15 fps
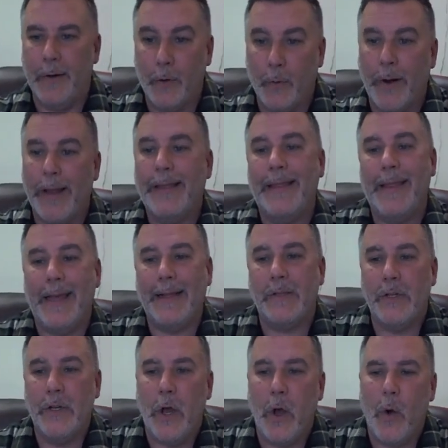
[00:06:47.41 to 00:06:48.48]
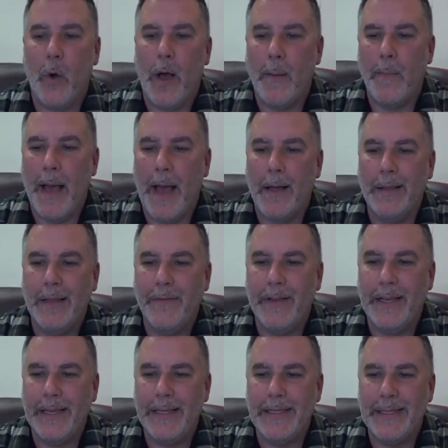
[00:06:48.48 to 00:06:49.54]
great thing to know about
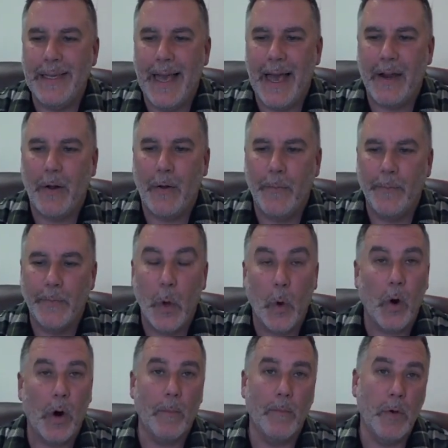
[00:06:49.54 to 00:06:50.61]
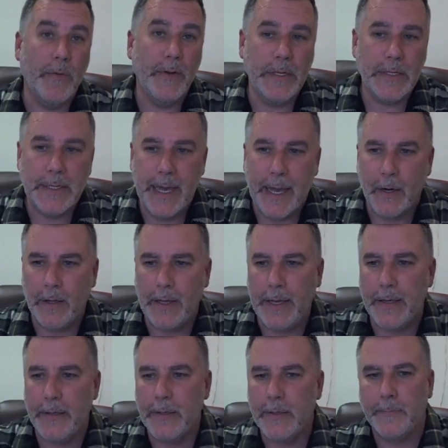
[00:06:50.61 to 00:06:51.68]
living in Seattle or moving to Seattle
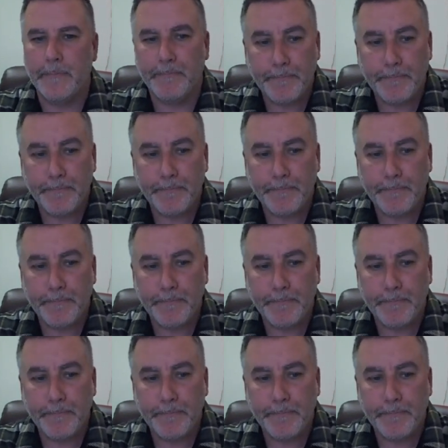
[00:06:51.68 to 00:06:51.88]
is